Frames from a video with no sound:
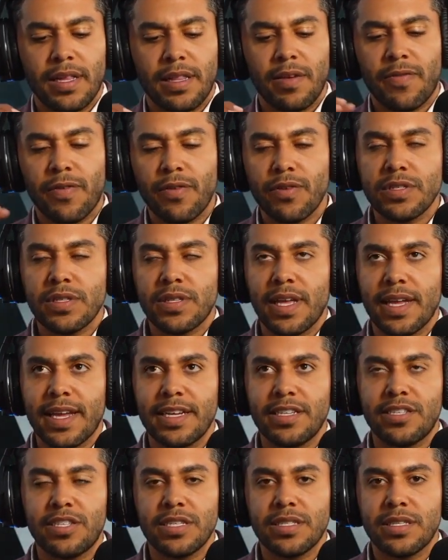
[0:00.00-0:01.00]
The first thing
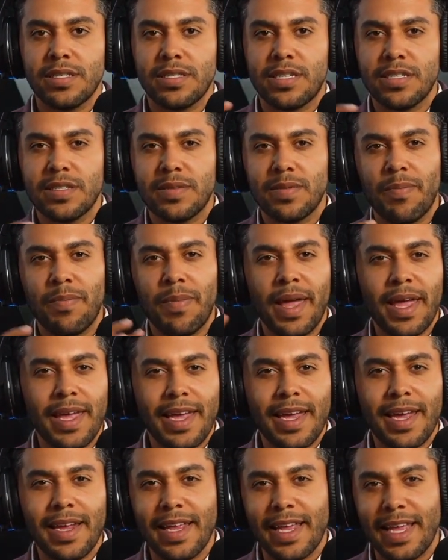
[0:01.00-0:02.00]
is just
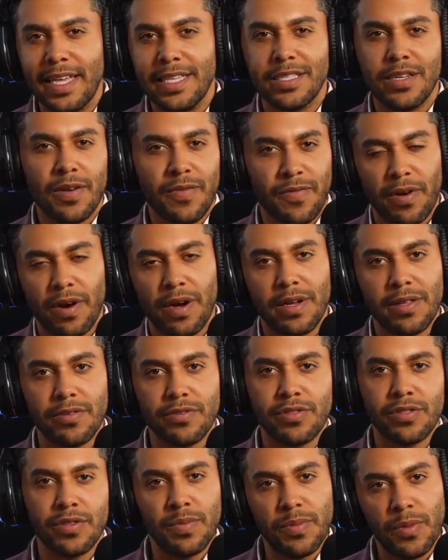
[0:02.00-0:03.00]
making it easier for
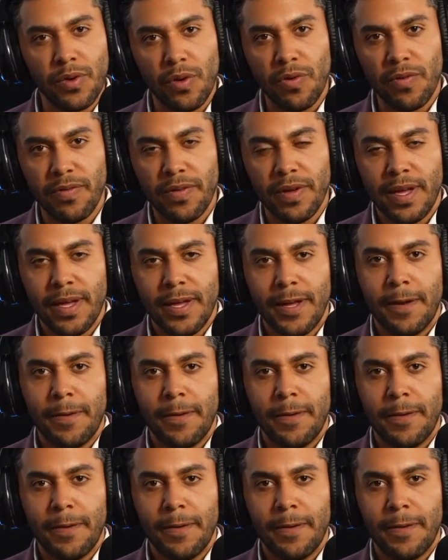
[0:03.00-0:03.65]
others to move.